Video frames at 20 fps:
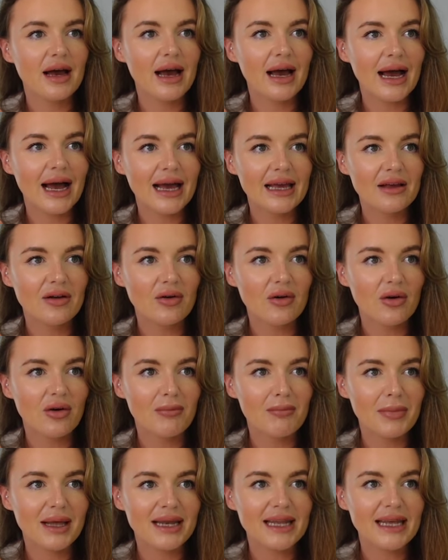I
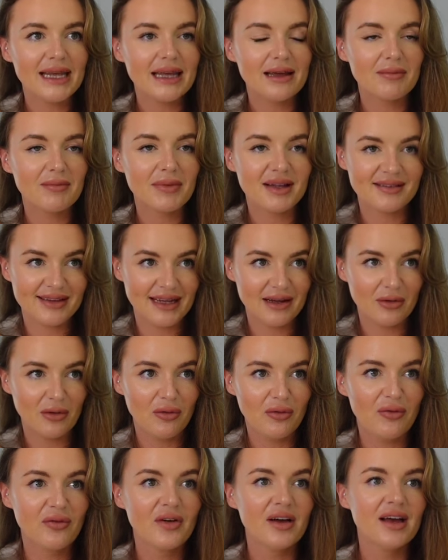got Minnie
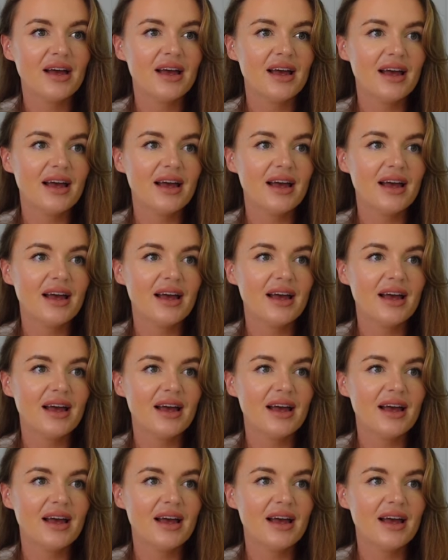myself,